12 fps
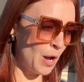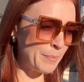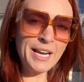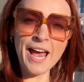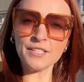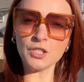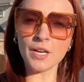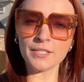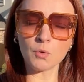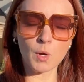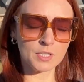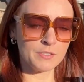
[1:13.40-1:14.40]
I'm gonna ask you guys
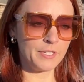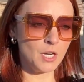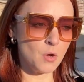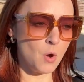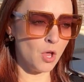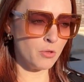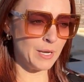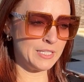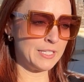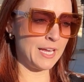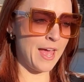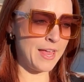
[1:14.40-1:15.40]
to watch this video all the way
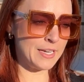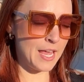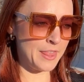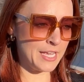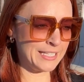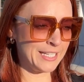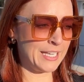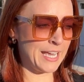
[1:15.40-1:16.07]
to the end and then